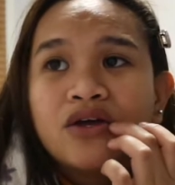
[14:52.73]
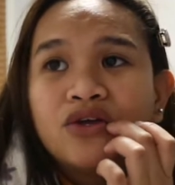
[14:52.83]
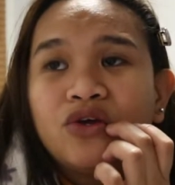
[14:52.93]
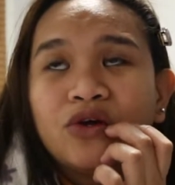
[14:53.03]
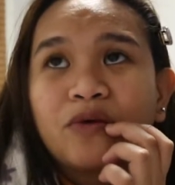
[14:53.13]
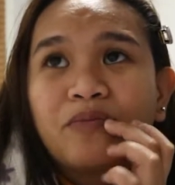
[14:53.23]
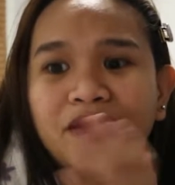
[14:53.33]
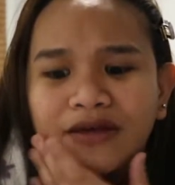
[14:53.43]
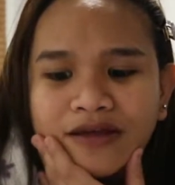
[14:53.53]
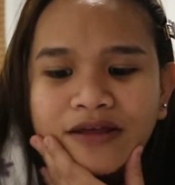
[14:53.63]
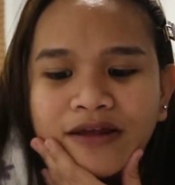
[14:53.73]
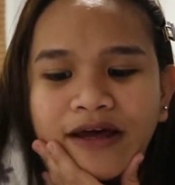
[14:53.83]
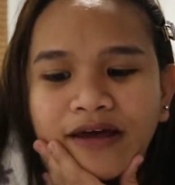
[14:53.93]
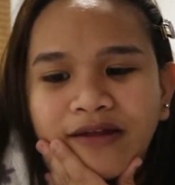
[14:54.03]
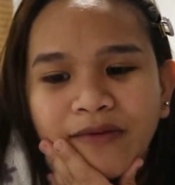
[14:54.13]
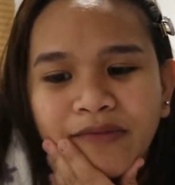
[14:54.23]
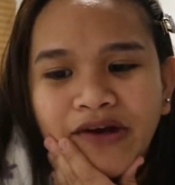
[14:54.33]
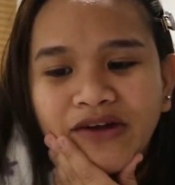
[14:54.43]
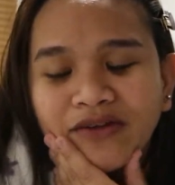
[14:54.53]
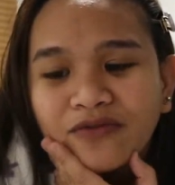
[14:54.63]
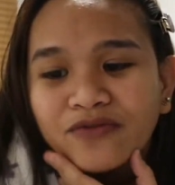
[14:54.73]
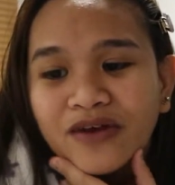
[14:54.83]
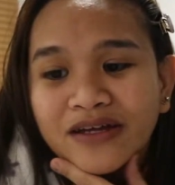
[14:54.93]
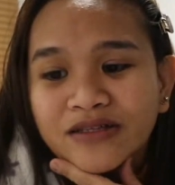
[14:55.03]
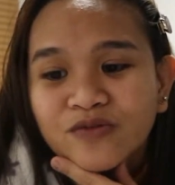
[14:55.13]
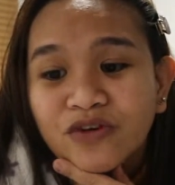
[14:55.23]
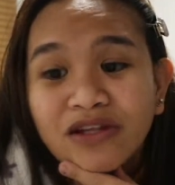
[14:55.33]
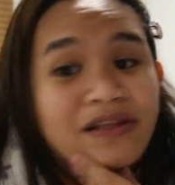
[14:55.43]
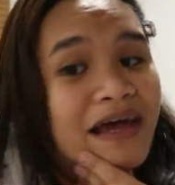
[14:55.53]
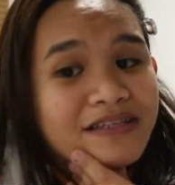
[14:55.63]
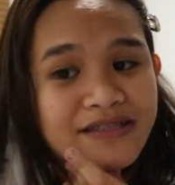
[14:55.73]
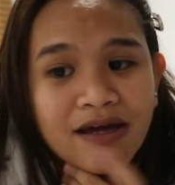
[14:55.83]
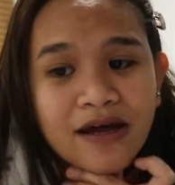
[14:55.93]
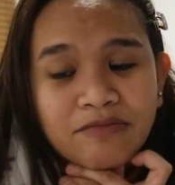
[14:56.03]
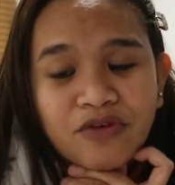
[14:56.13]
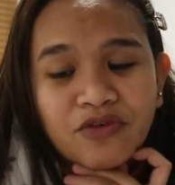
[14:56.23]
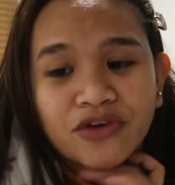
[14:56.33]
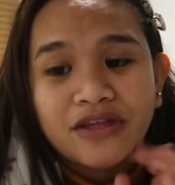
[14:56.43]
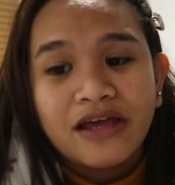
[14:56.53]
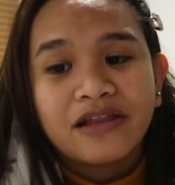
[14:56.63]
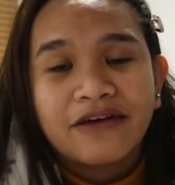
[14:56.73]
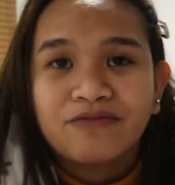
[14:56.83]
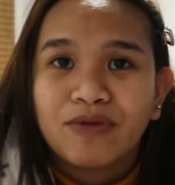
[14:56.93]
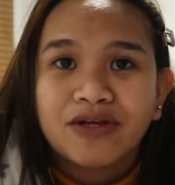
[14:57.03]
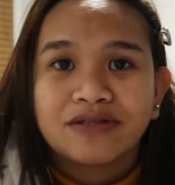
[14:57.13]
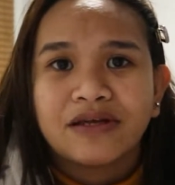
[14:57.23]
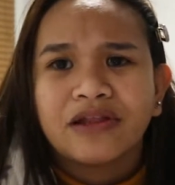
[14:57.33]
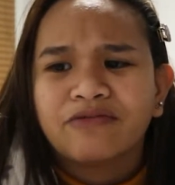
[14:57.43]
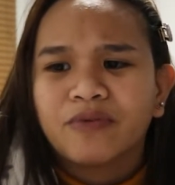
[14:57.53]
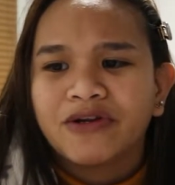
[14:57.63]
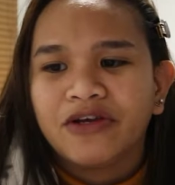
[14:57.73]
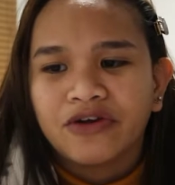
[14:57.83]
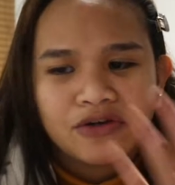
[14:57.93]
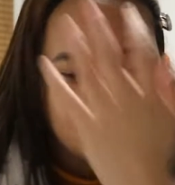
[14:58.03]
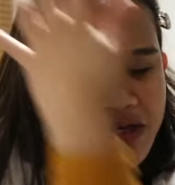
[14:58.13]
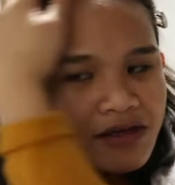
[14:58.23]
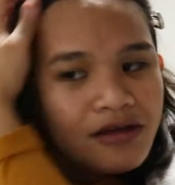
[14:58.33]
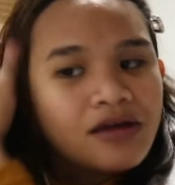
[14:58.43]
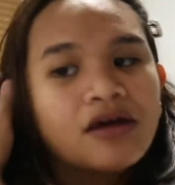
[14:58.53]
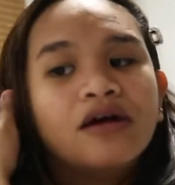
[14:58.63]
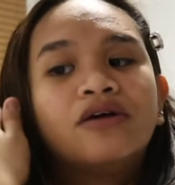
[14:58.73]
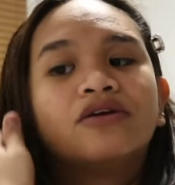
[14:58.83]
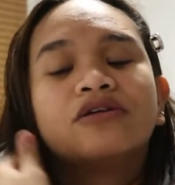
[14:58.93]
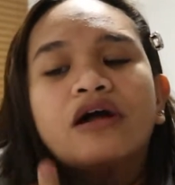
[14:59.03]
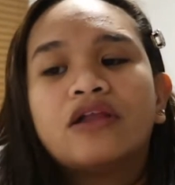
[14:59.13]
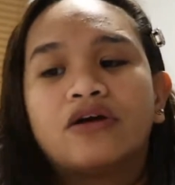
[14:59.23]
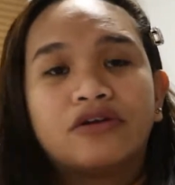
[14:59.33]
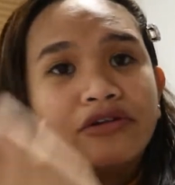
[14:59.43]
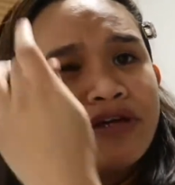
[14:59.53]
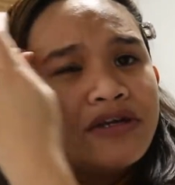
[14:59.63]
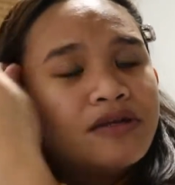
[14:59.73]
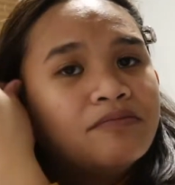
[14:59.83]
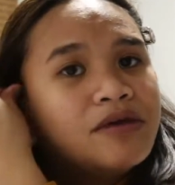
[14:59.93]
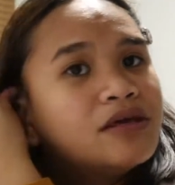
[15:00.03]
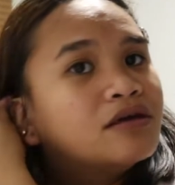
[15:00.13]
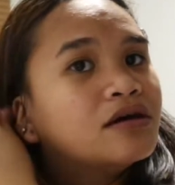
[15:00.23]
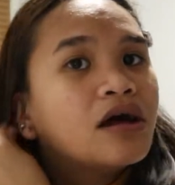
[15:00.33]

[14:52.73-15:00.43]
European and American friends for the last time before they left, because they left pretty early, or a lot earlier than me.